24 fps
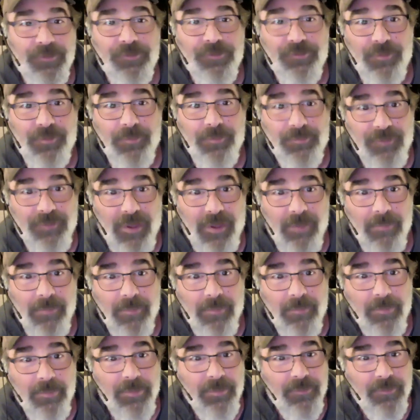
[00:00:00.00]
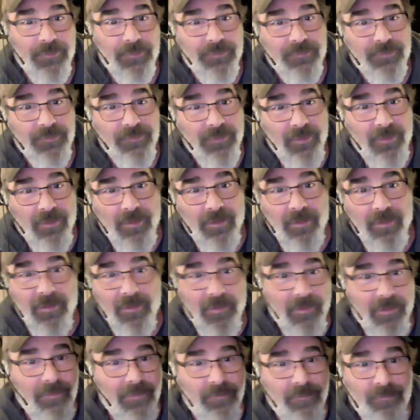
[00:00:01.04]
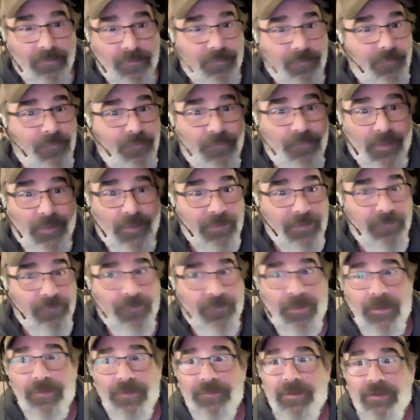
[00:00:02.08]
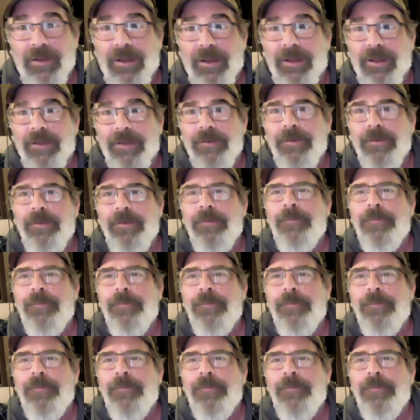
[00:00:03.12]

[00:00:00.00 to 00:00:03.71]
sitting beside me, but he was fucking fantasy land.